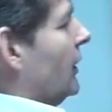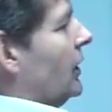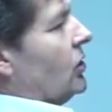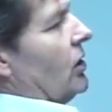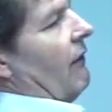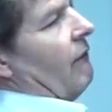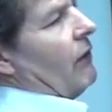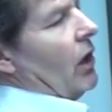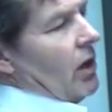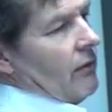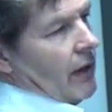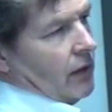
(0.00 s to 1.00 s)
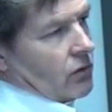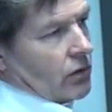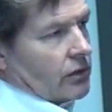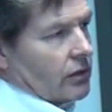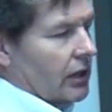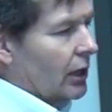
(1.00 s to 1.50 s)
This is a
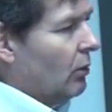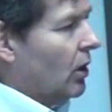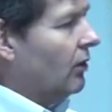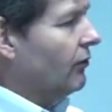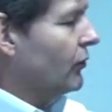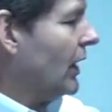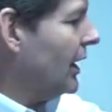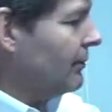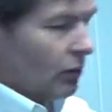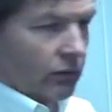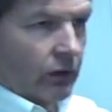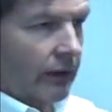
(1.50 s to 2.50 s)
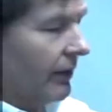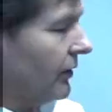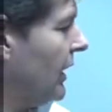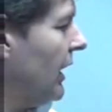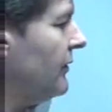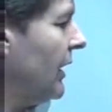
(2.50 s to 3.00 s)
500 kilowatt frame or 500
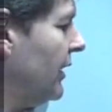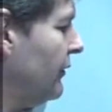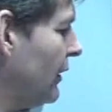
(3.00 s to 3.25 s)
kVA